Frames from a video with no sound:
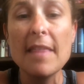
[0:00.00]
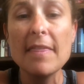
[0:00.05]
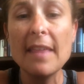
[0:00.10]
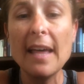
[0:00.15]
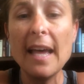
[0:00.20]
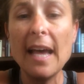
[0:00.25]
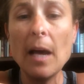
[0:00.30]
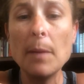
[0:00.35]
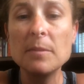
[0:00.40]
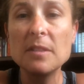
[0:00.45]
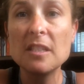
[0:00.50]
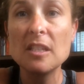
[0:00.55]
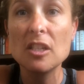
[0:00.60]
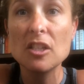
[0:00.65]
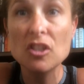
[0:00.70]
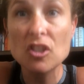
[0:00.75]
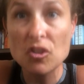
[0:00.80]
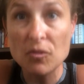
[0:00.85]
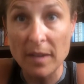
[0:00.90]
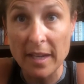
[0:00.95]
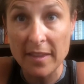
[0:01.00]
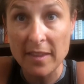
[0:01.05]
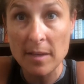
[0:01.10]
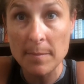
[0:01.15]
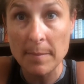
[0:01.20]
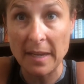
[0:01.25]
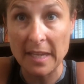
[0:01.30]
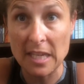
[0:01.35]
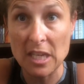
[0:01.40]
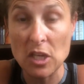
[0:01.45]
That helps
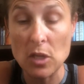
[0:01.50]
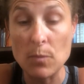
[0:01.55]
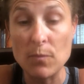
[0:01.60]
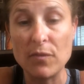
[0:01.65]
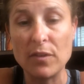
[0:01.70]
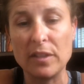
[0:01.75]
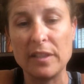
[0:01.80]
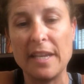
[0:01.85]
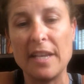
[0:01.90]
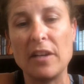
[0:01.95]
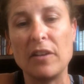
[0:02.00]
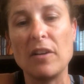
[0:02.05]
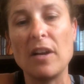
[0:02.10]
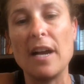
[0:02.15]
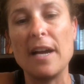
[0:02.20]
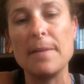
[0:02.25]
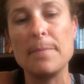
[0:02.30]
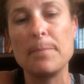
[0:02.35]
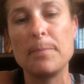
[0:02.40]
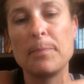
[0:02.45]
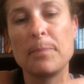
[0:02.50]
strengthen my cube for later on.